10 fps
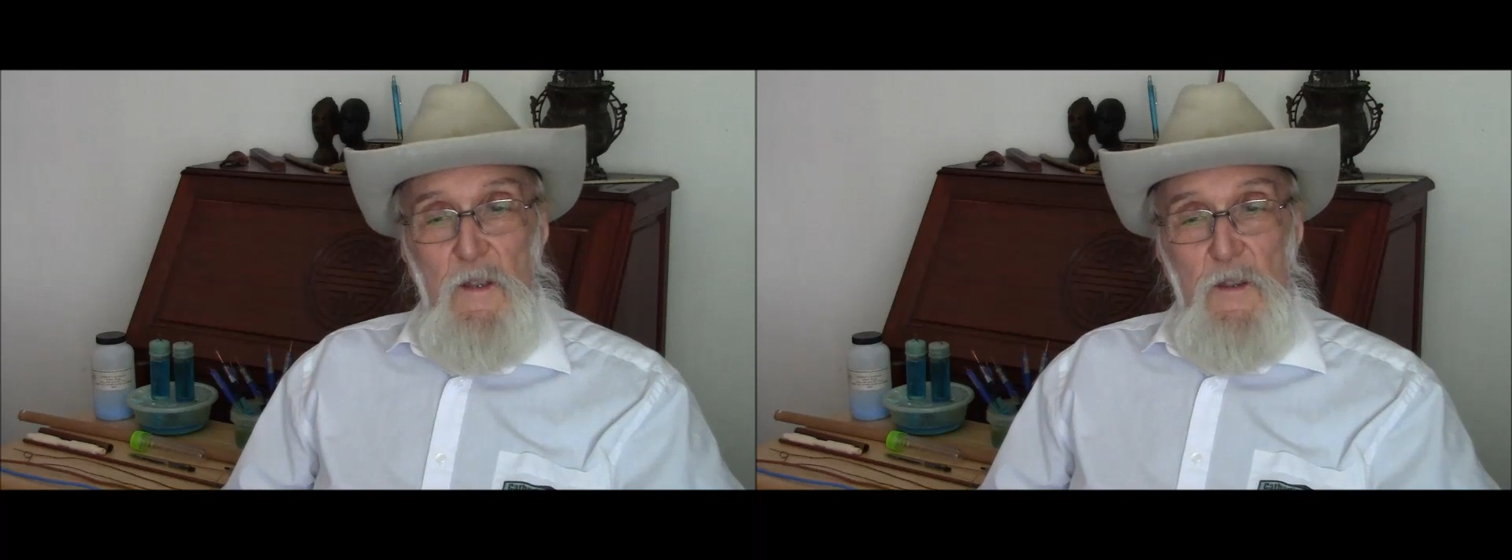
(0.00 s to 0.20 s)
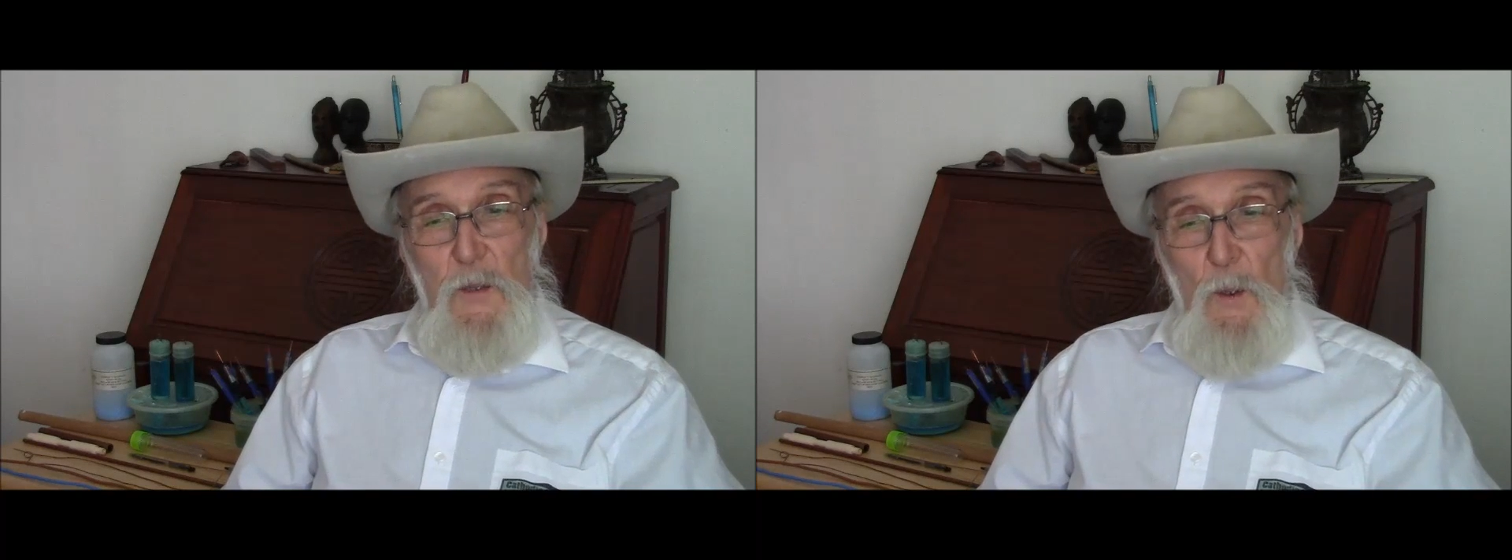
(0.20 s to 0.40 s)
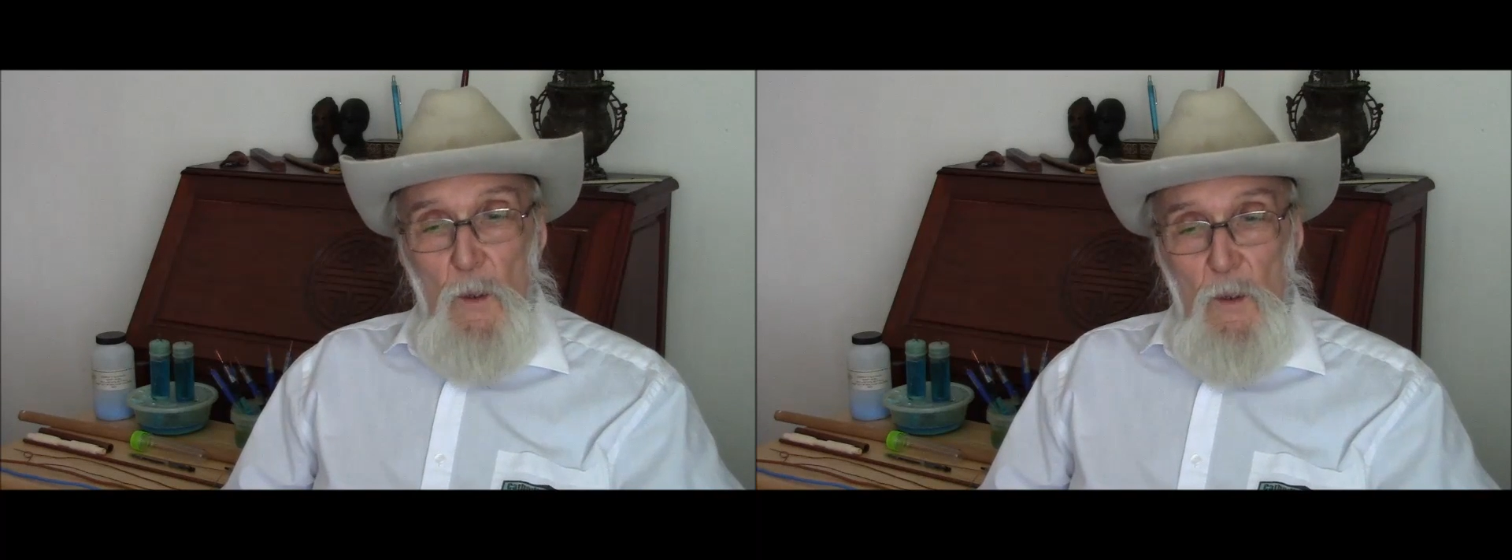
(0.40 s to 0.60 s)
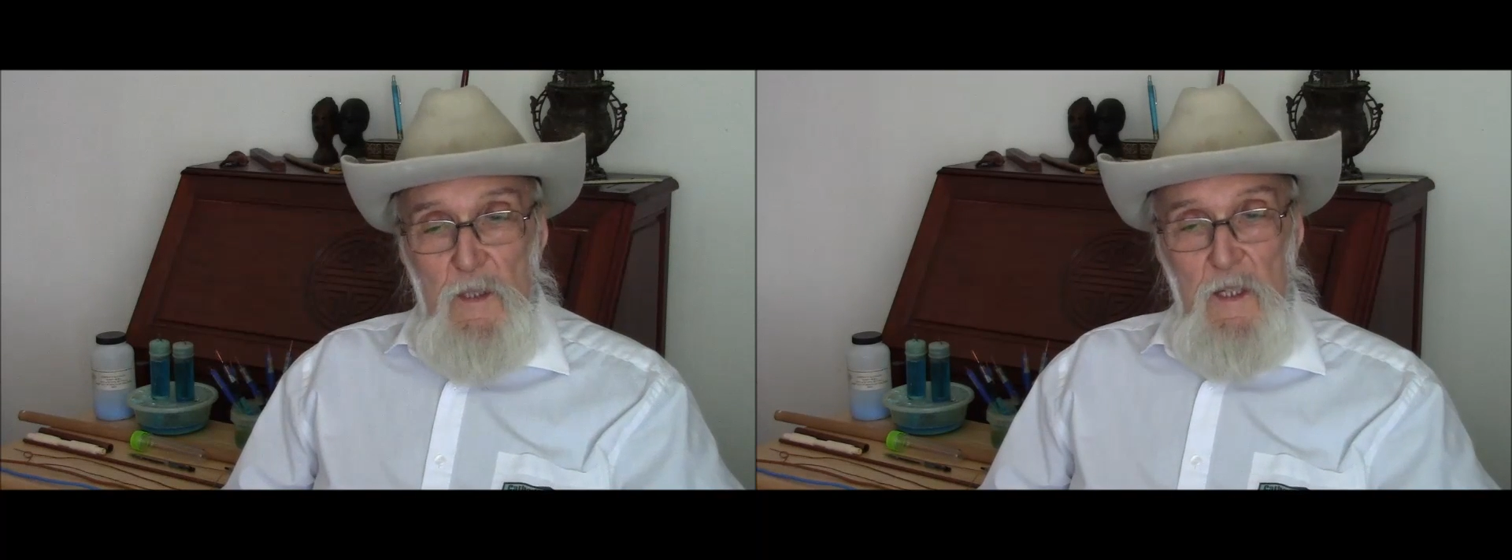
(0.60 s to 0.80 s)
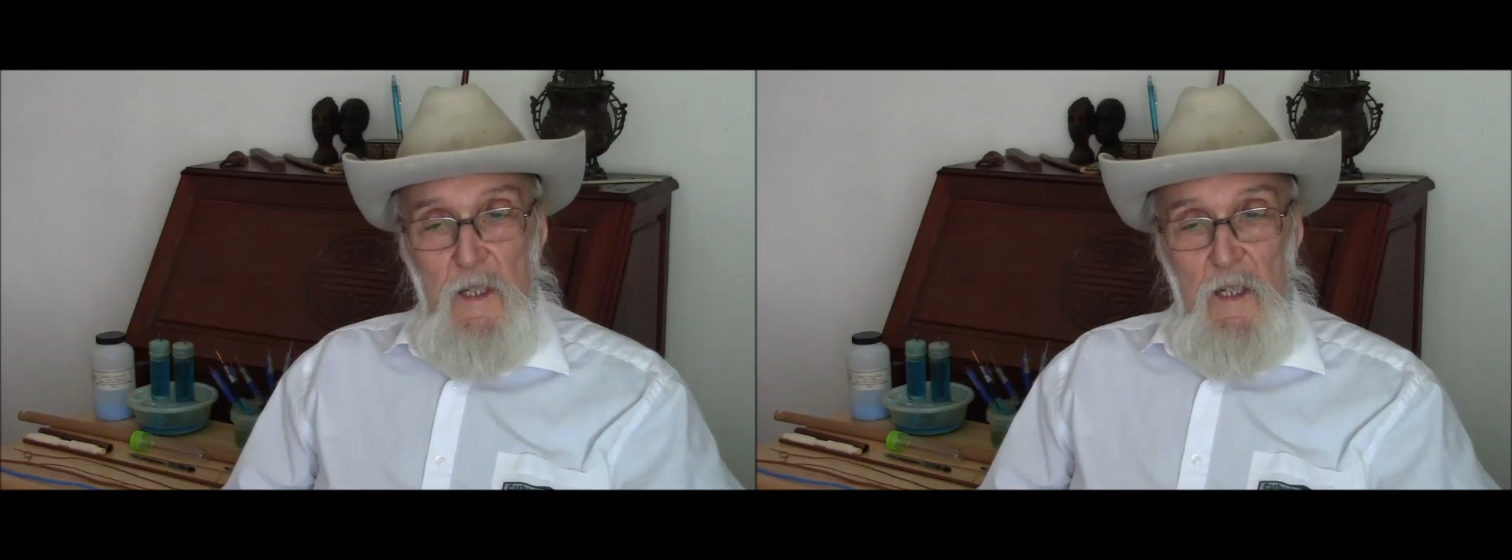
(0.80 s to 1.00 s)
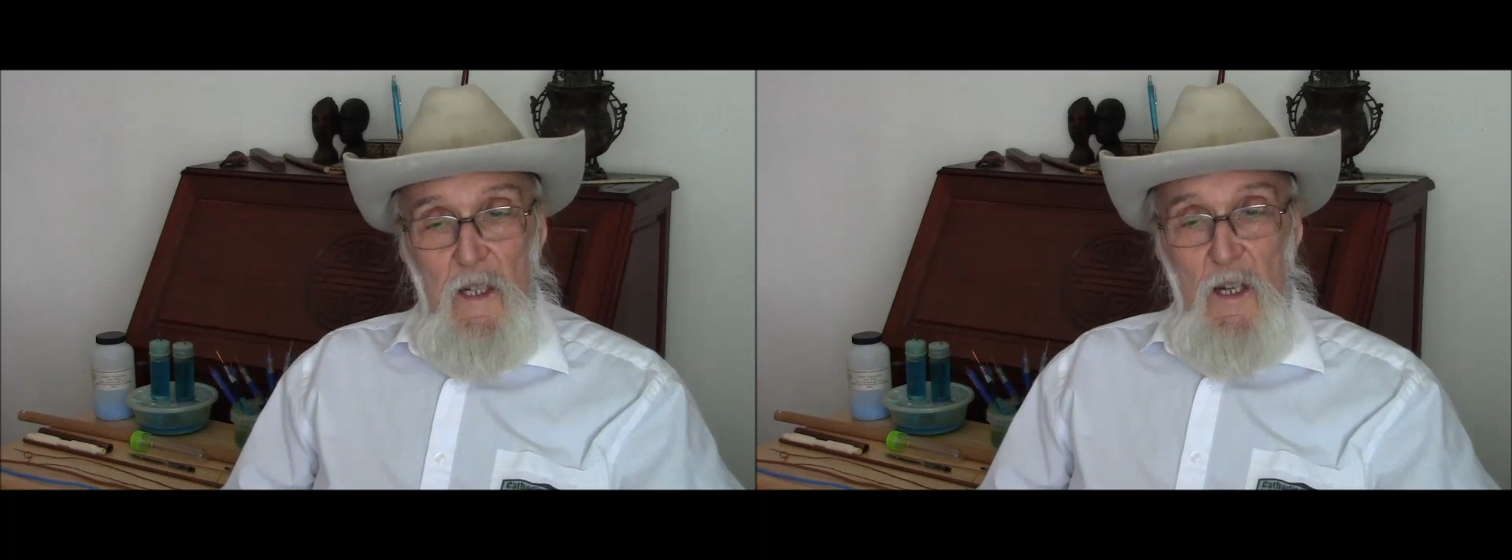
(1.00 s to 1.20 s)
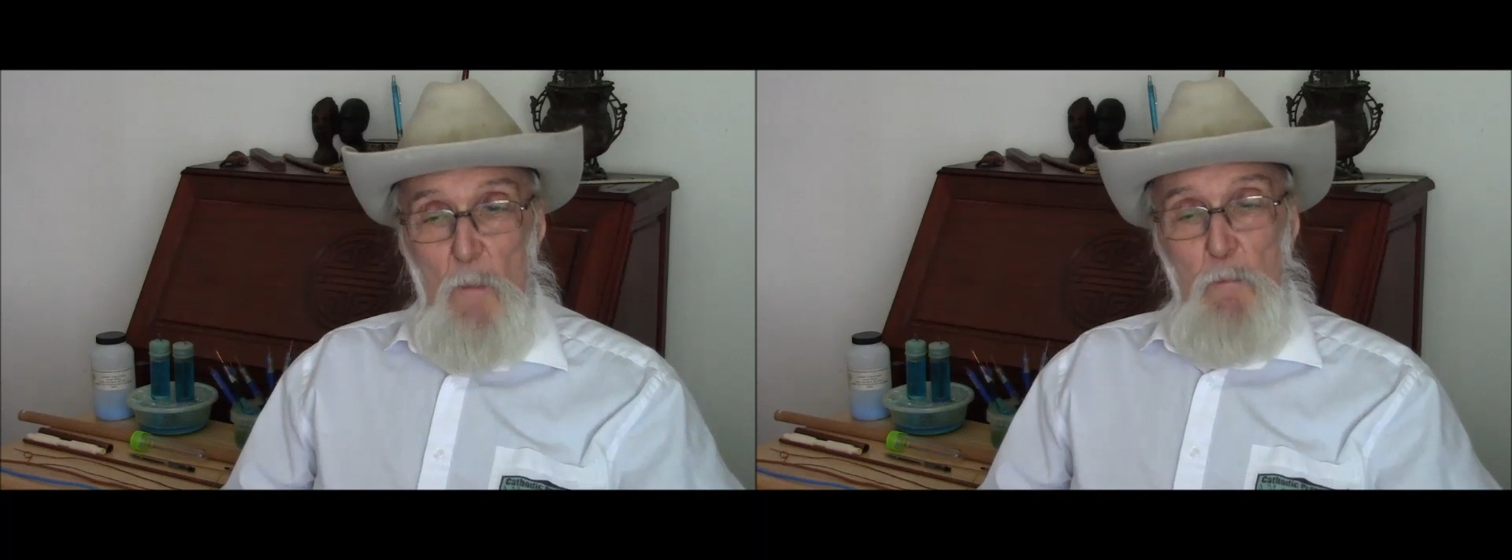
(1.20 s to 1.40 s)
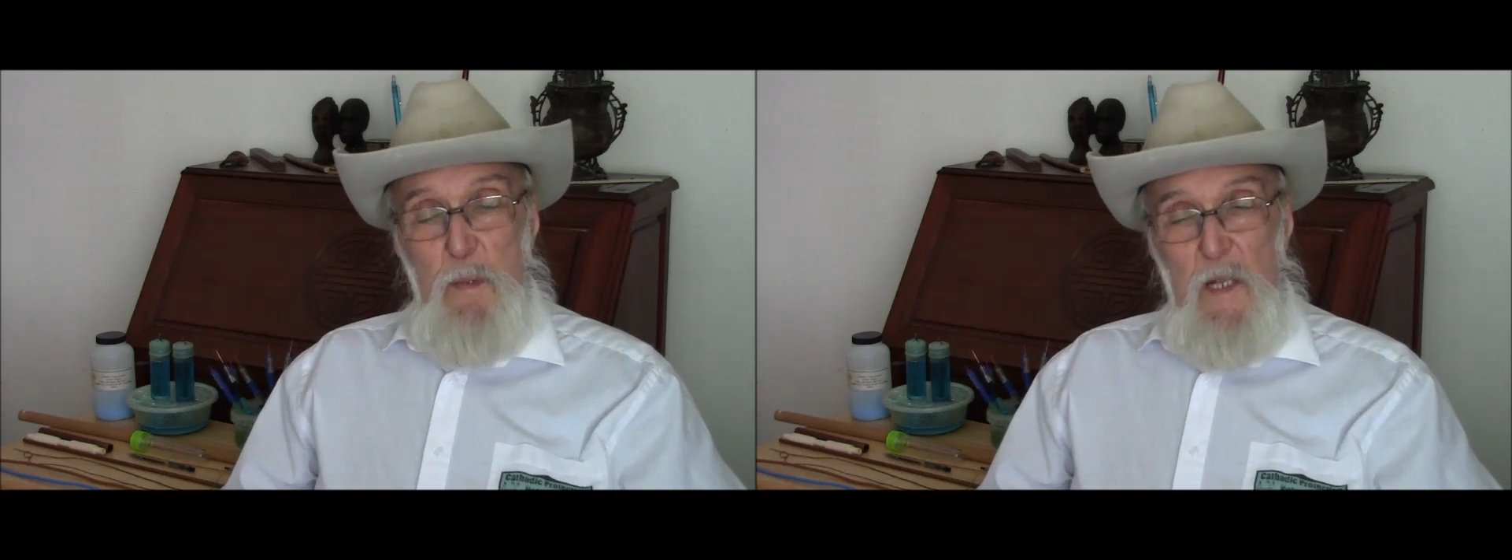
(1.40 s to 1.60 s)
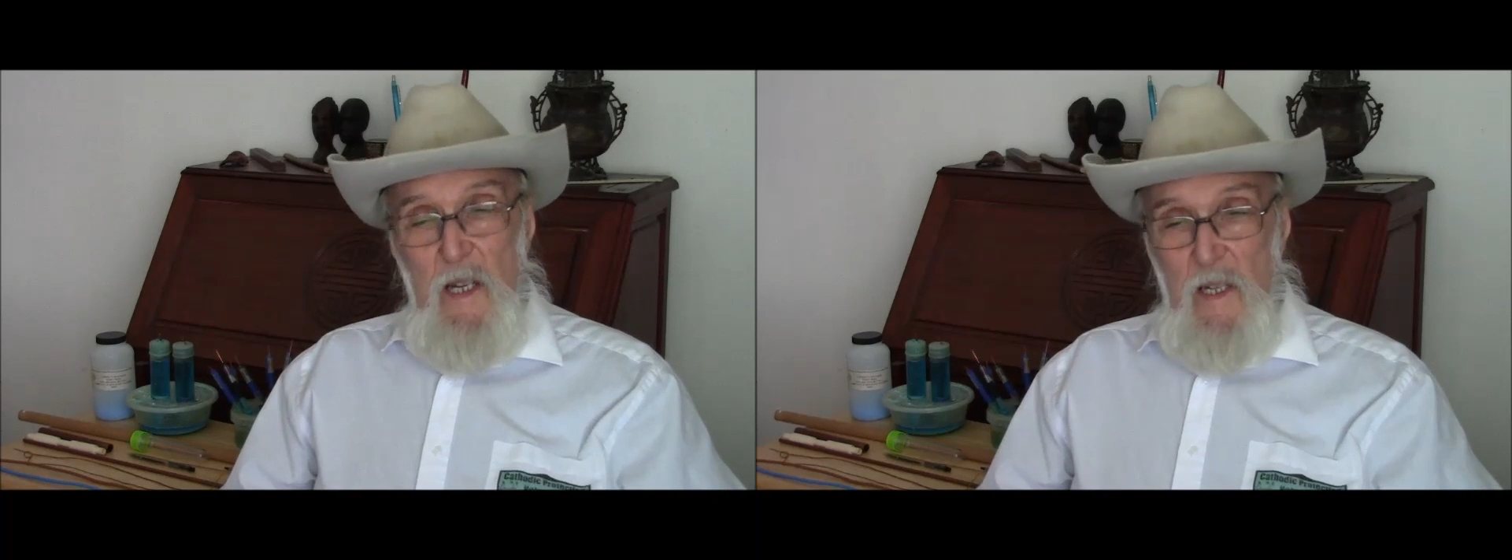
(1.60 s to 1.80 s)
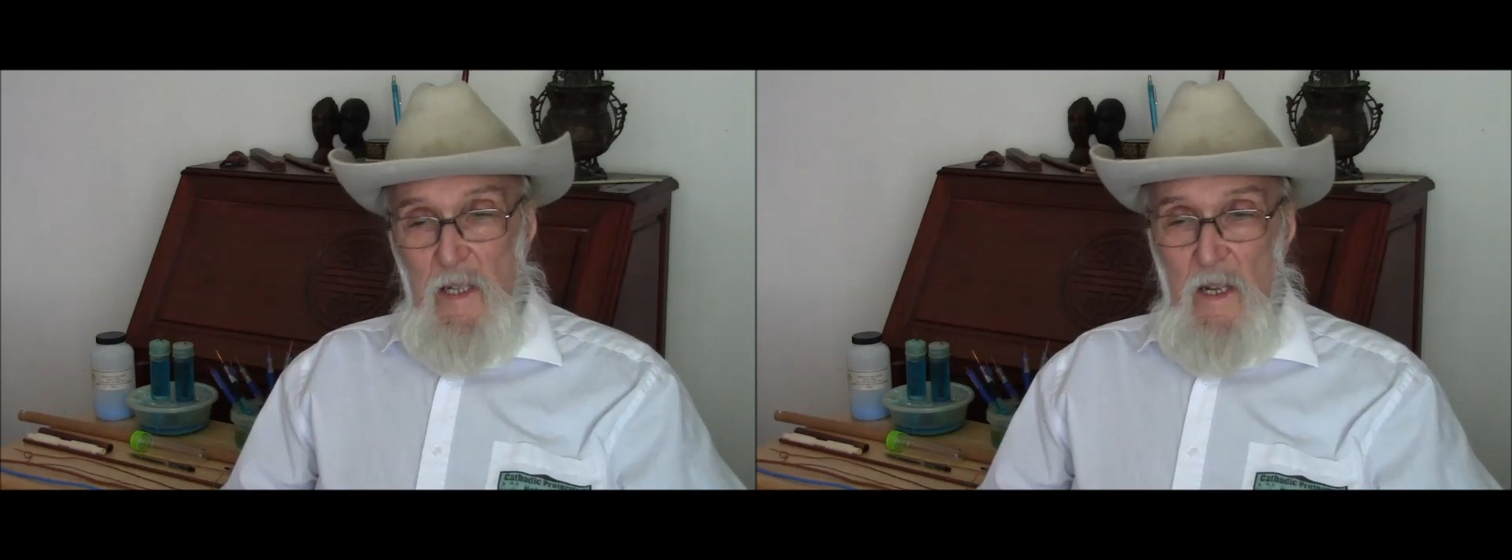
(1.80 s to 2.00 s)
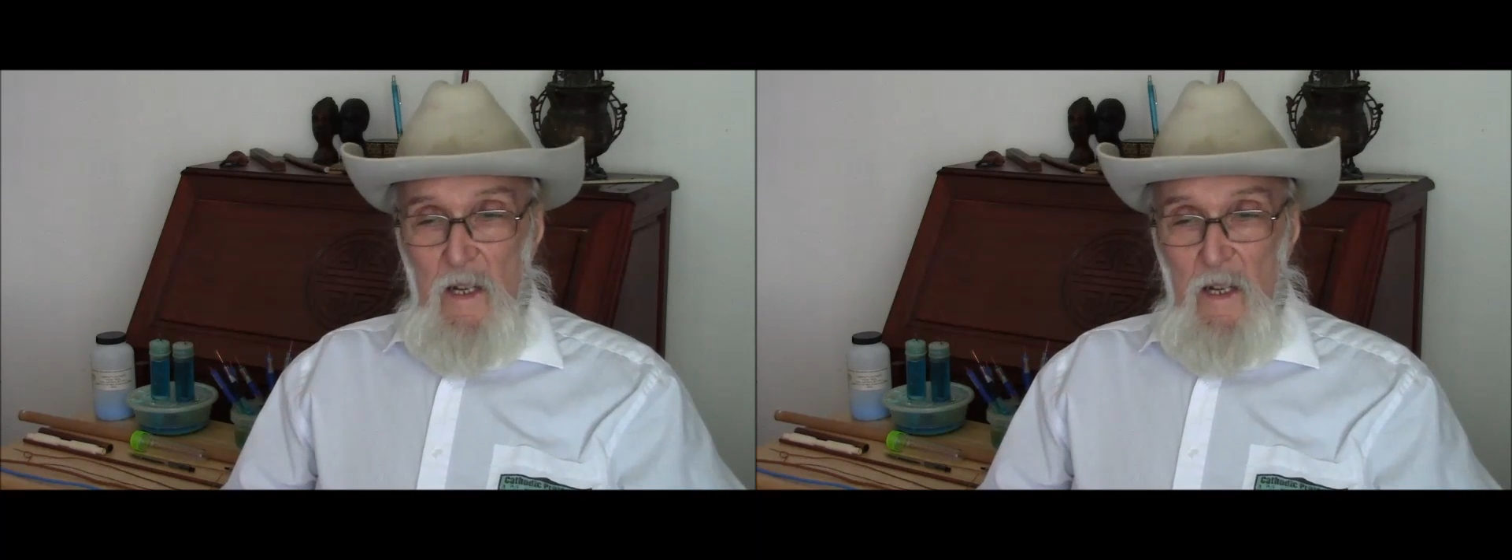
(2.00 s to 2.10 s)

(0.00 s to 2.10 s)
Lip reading: thought a brain.